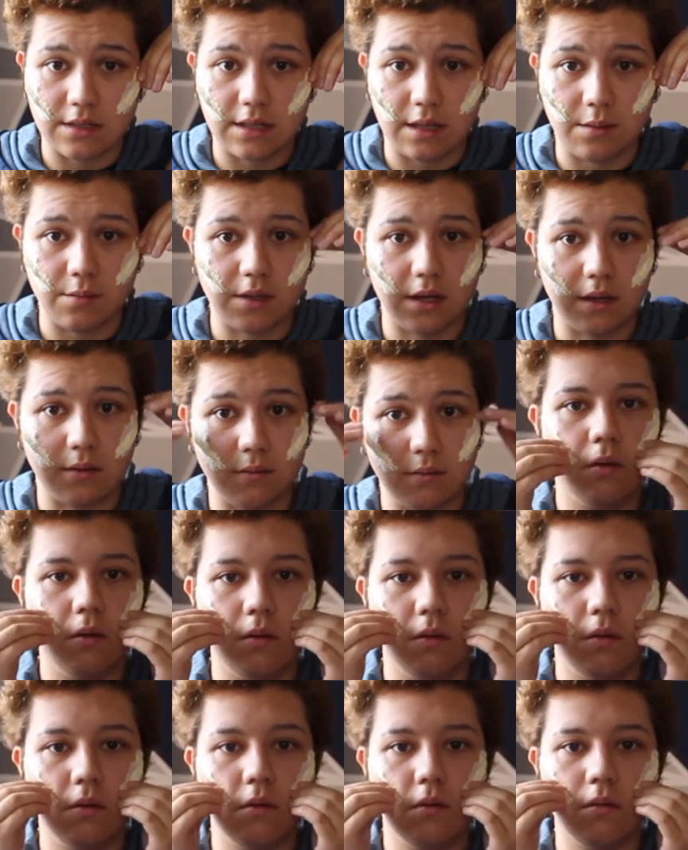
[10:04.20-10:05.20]
same time.
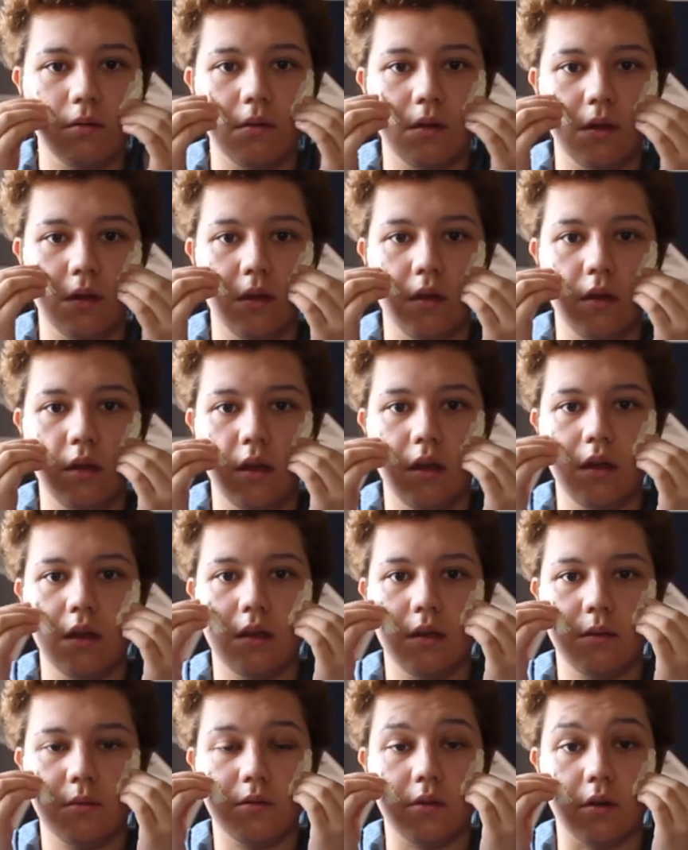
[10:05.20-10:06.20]

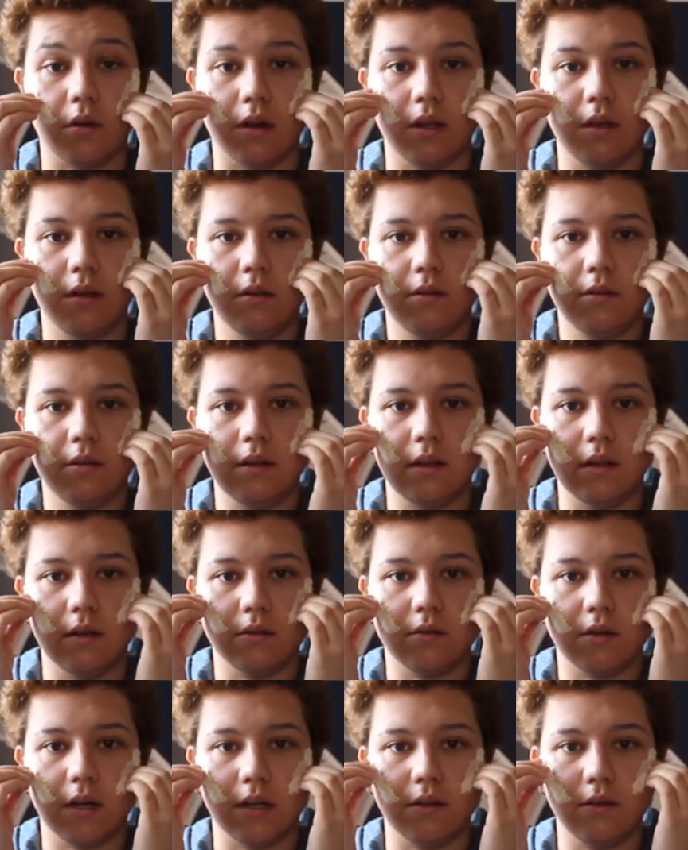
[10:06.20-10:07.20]
Sorry, still
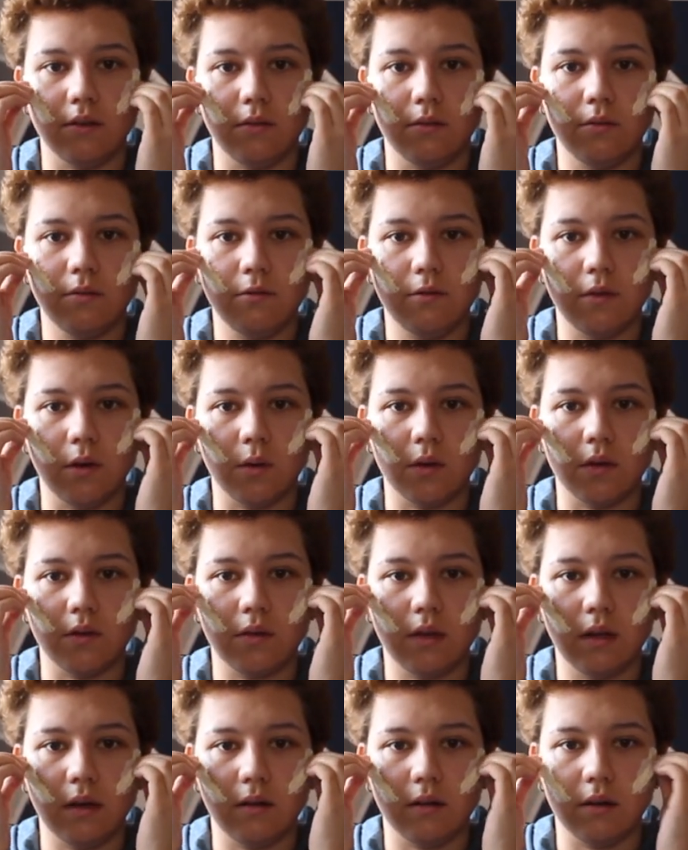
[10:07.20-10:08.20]
trying to focus
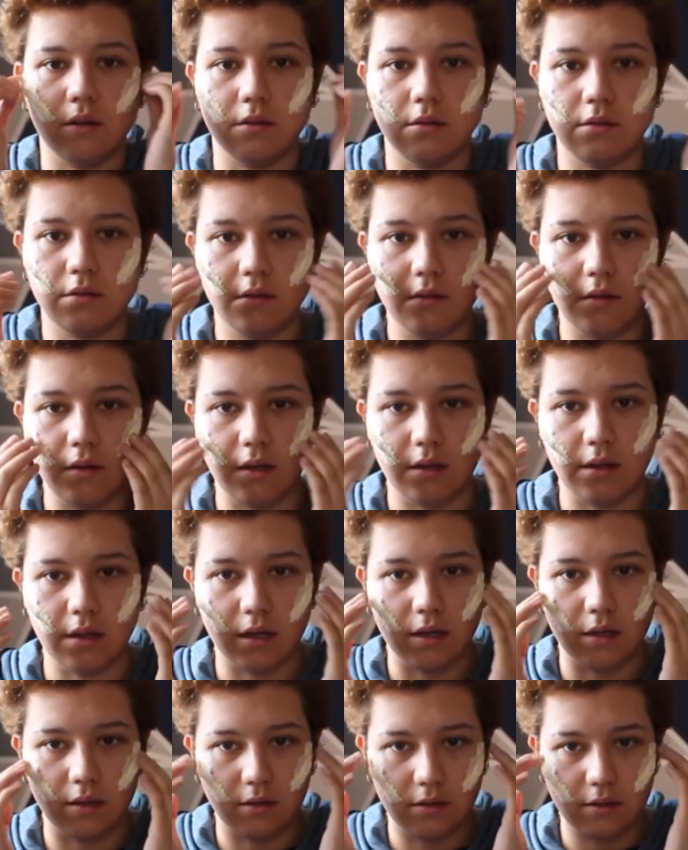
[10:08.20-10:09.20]
here and see
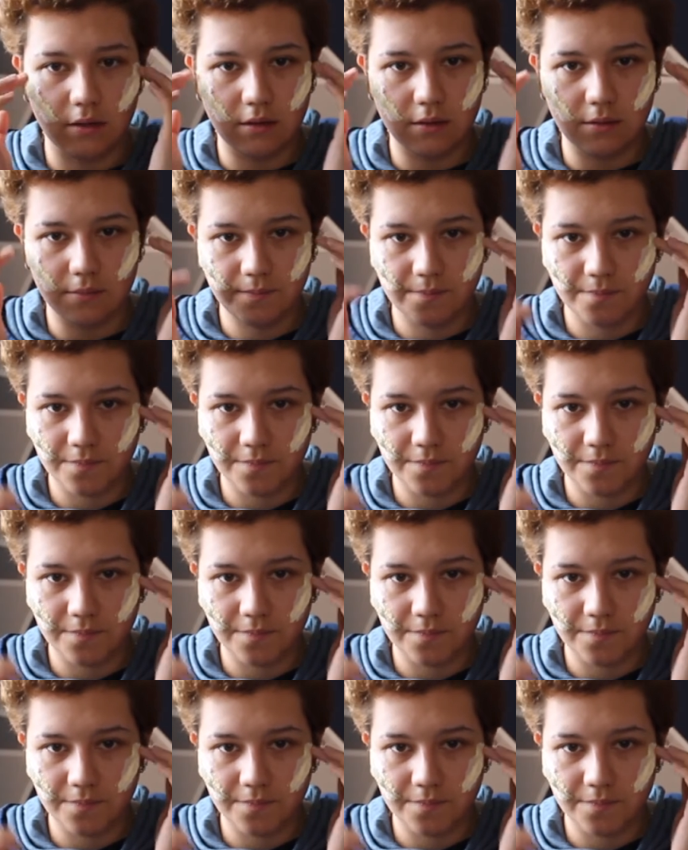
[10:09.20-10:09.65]
that it's...